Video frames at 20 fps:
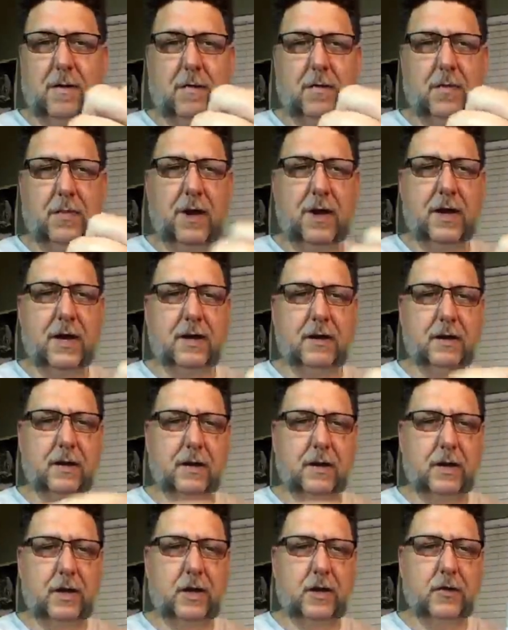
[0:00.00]
Big,
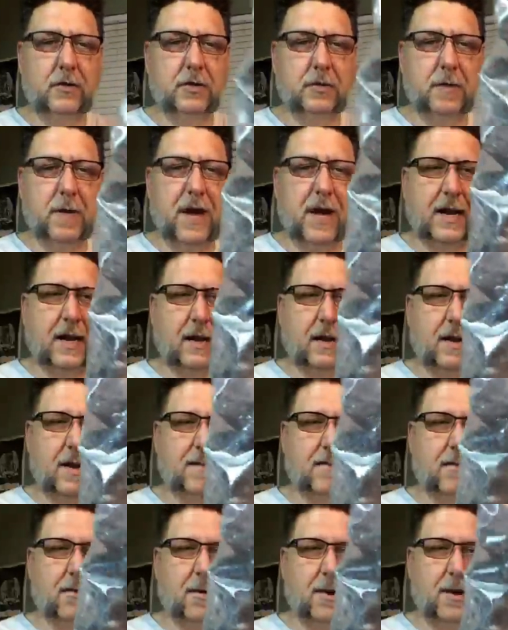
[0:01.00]
huge bag of
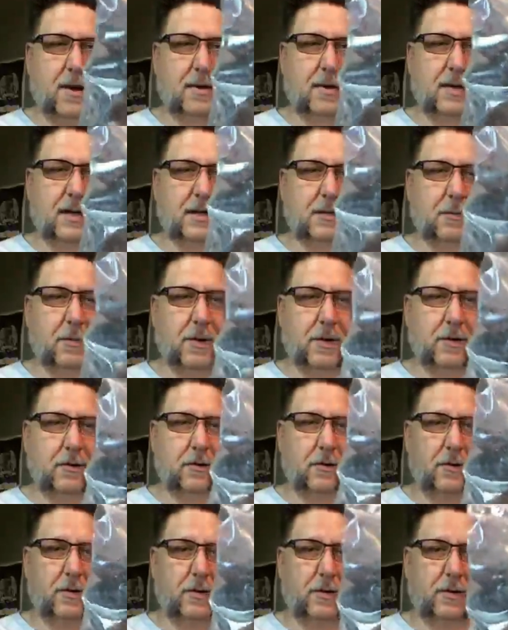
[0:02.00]
lava rock. That's pretty
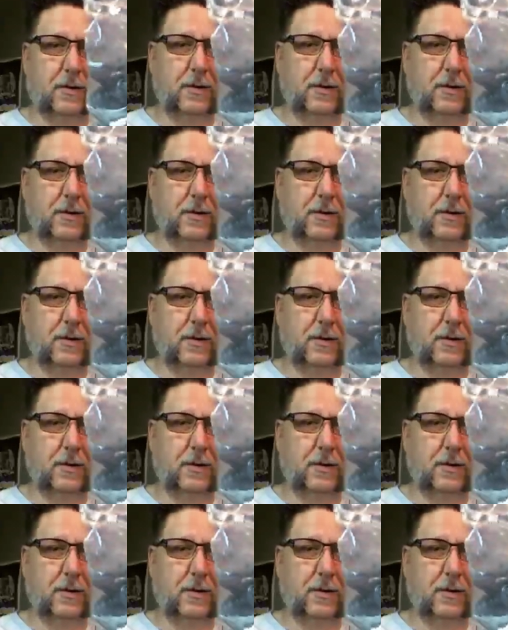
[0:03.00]
cool.